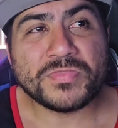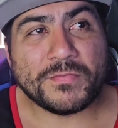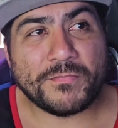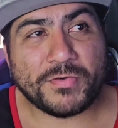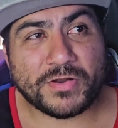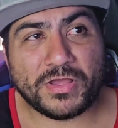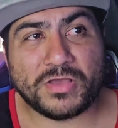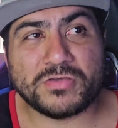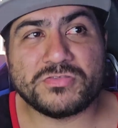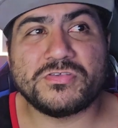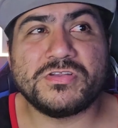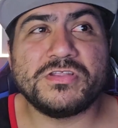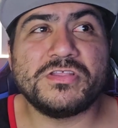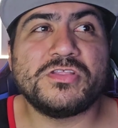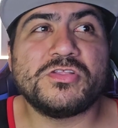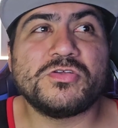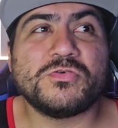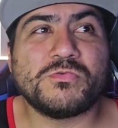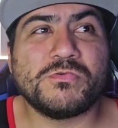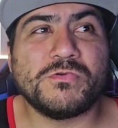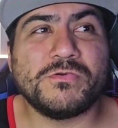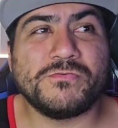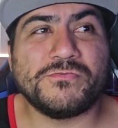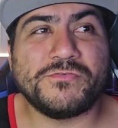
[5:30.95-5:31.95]
But I also
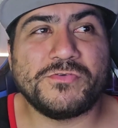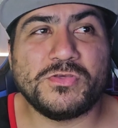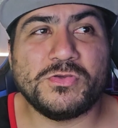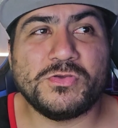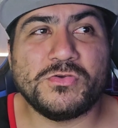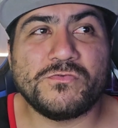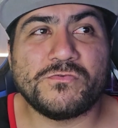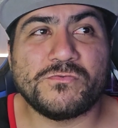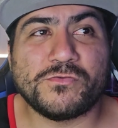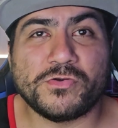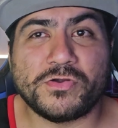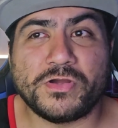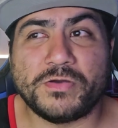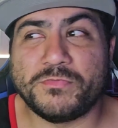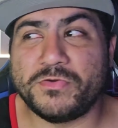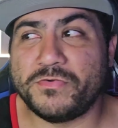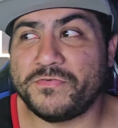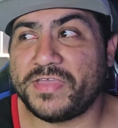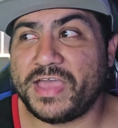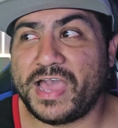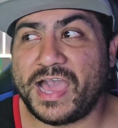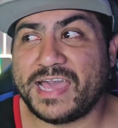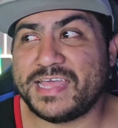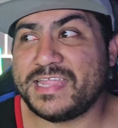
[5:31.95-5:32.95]
needed a review for a
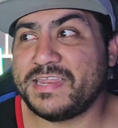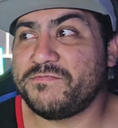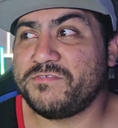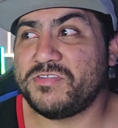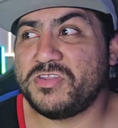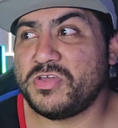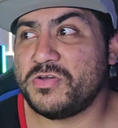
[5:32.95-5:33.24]
movie I didn't